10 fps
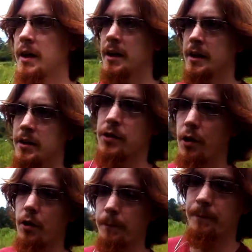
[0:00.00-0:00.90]
So,
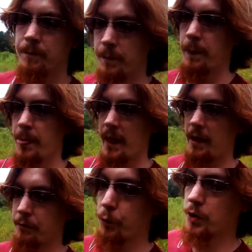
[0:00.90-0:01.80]
I've
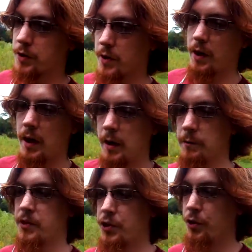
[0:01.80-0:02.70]
worked
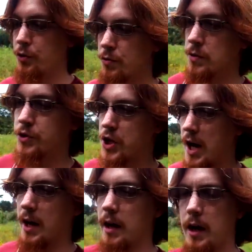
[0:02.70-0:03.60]
two
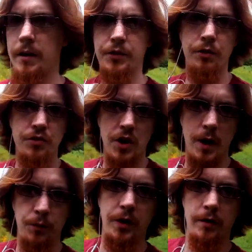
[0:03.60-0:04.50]
jobs
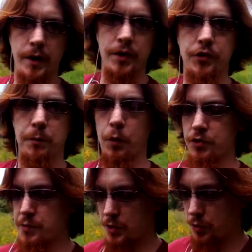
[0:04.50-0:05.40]
of sports recording.